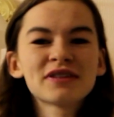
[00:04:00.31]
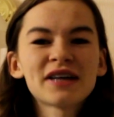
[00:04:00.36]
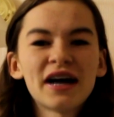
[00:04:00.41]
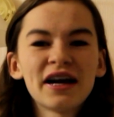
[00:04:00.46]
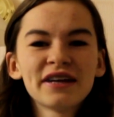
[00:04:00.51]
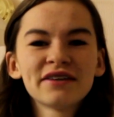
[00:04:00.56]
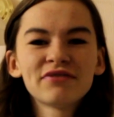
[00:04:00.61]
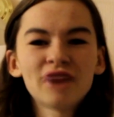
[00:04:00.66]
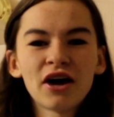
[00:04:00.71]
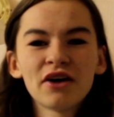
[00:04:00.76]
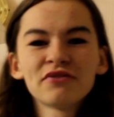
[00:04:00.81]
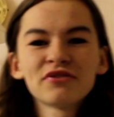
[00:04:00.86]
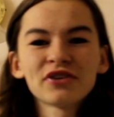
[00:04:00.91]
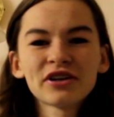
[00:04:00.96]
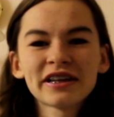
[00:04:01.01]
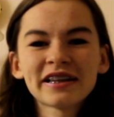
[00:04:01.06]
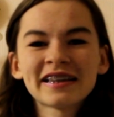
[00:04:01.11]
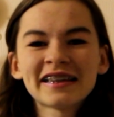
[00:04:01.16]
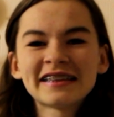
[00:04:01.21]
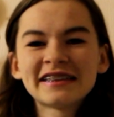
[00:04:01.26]
kind of
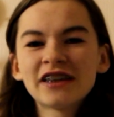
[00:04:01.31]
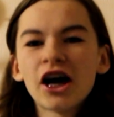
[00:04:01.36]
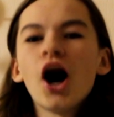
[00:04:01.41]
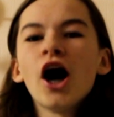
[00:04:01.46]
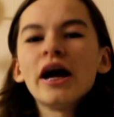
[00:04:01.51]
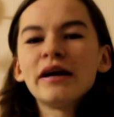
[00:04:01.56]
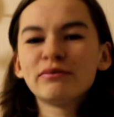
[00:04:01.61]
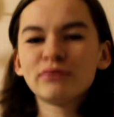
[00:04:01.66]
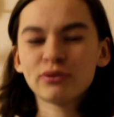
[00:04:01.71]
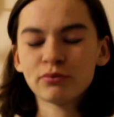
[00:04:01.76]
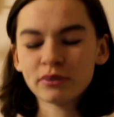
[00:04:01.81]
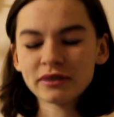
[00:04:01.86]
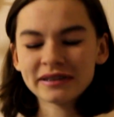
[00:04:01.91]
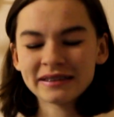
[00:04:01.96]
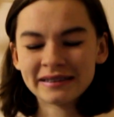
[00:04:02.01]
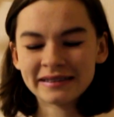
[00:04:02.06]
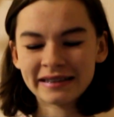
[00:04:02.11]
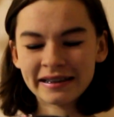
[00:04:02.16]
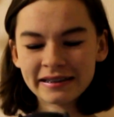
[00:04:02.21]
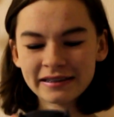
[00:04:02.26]
ironically timed,
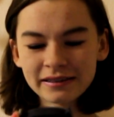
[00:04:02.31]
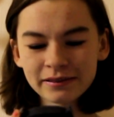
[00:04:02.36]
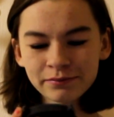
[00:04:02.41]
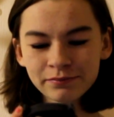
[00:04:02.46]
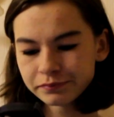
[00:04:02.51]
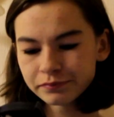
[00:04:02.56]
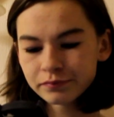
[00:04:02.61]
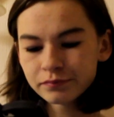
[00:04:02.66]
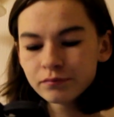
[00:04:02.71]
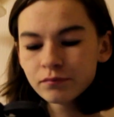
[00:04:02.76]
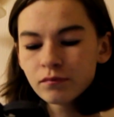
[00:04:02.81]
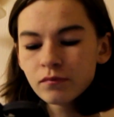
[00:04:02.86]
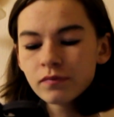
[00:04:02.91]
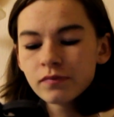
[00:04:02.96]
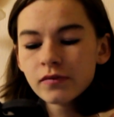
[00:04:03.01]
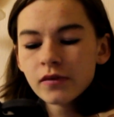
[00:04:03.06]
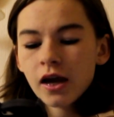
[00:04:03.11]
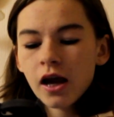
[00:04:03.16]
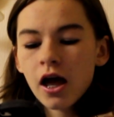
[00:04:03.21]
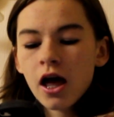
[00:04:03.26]
wasn't it?
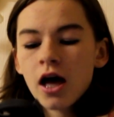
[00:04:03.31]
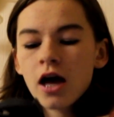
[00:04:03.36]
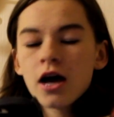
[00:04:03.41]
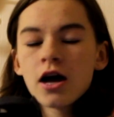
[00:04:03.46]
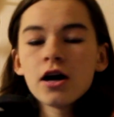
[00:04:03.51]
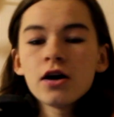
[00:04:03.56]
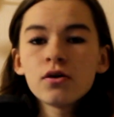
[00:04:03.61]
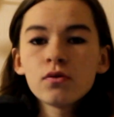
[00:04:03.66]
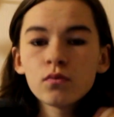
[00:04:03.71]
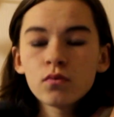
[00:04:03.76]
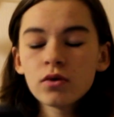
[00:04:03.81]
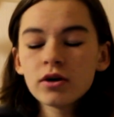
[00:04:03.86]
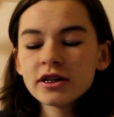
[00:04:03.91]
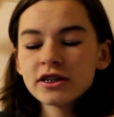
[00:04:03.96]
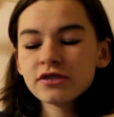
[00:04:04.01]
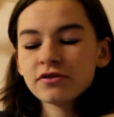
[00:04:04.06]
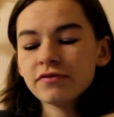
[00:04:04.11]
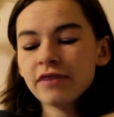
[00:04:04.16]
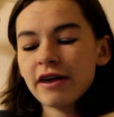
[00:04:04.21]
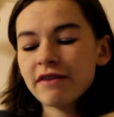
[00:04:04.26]
What
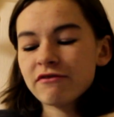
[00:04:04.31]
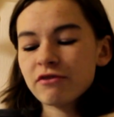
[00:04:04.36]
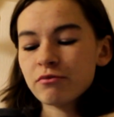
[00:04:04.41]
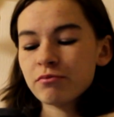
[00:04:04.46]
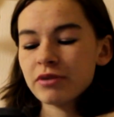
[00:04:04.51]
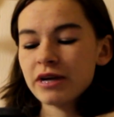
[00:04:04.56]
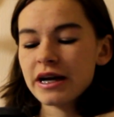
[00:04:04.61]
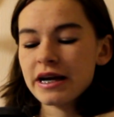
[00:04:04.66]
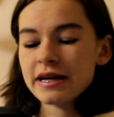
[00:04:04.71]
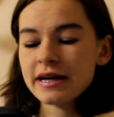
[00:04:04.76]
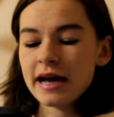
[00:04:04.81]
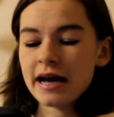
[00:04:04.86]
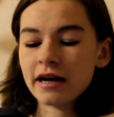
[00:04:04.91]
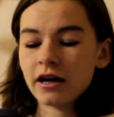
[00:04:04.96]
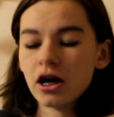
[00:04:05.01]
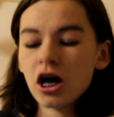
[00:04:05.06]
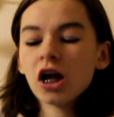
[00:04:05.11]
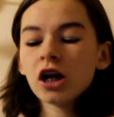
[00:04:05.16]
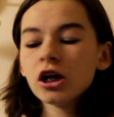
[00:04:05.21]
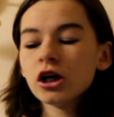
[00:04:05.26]
is your favourite breed and
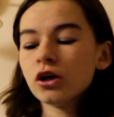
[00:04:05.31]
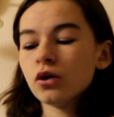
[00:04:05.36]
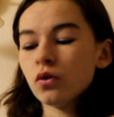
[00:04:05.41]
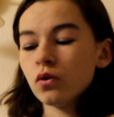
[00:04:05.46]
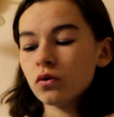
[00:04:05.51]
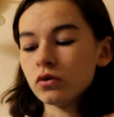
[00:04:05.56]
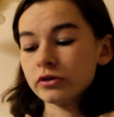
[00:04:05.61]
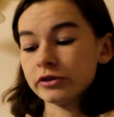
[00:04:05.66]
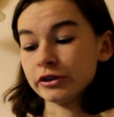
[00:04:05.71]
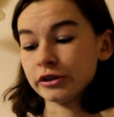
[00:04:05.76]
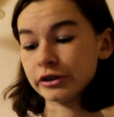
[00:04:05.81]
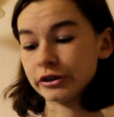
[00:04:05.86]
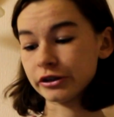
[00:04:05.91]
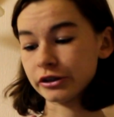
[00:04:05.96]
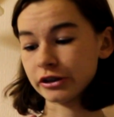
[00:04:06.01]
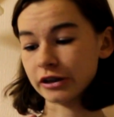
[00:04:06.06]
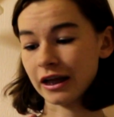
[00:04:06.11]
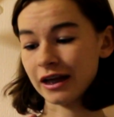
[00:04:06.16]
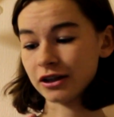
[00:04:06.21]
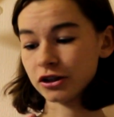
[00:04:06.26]
colour,
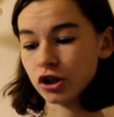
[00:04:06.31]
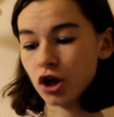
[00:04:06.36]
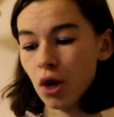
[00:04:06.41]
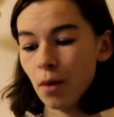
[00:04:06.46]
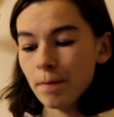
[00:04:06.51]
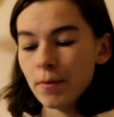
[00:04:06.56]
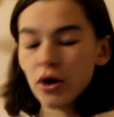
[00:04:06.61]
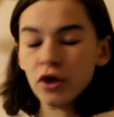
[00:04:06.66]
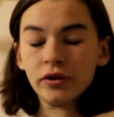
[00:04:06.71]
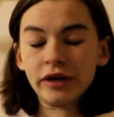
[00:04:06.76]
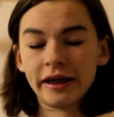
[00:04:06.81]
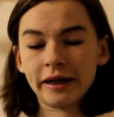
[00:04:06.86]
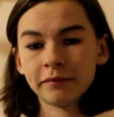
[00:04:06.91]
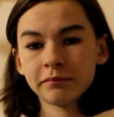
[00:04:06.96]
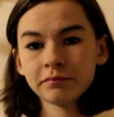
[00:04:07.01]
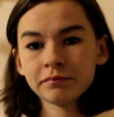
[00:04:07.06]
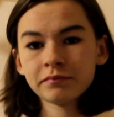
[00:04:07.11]
horse/pony?